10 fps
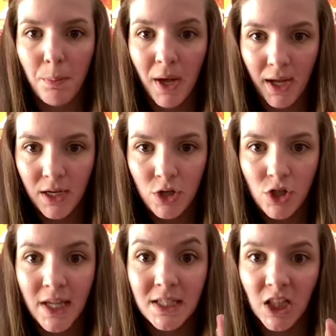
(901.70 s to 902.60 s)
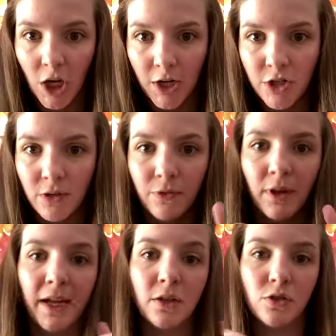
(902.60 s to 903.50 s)
punch that's larger for
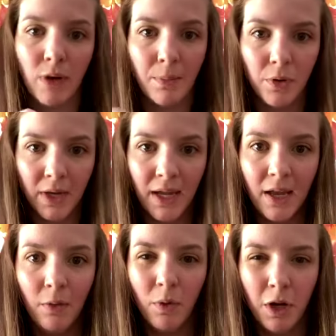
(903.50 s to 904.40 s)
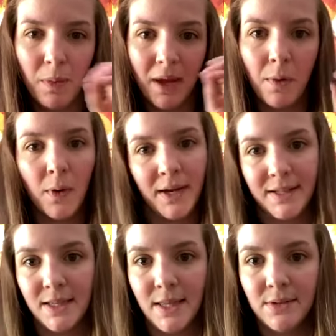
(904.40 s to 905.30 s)
like scrapbooking when you make polka
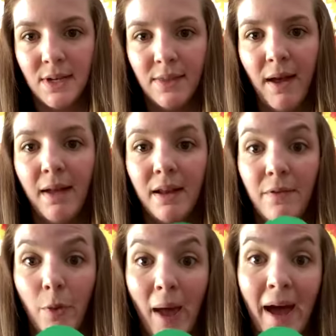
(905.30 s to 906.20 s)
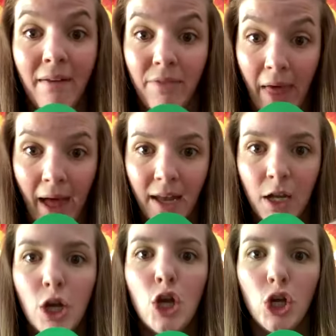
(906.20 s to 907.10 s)
dots and things like that. If you have that,
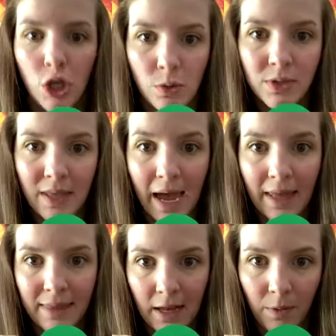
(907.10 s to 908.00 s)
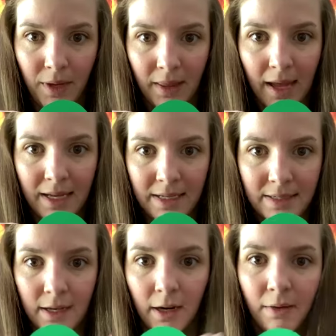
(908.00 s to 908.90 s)
use that. That'll be a lot
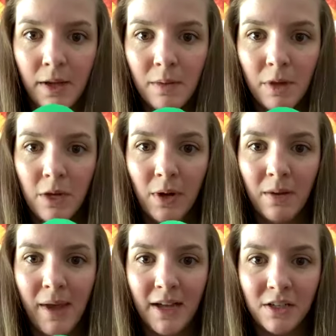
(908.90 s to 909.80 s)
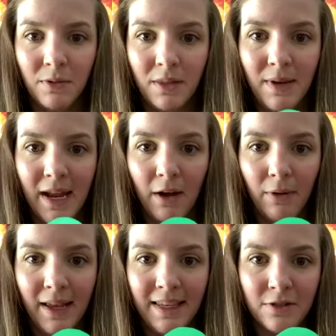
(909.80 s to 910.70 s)
easier. But you can imagine with me now,
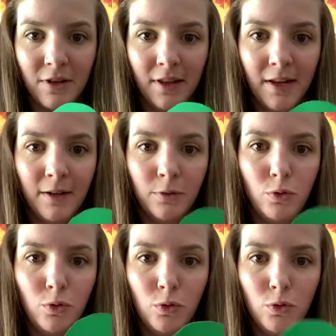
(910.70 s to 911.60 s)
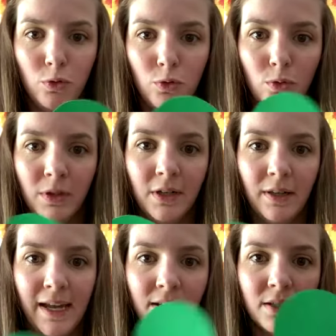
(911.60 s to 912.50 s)
right? These are the little
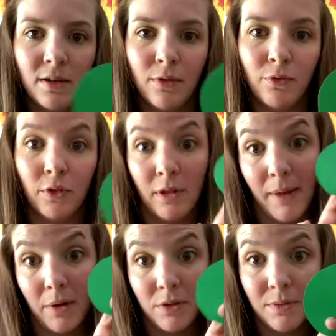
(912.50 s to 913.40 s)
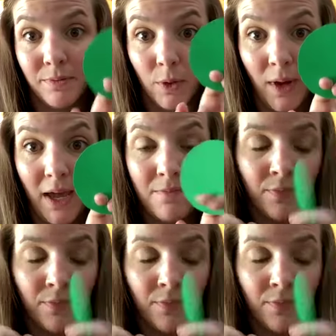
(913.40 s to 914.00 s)
legs for the mouse, okay?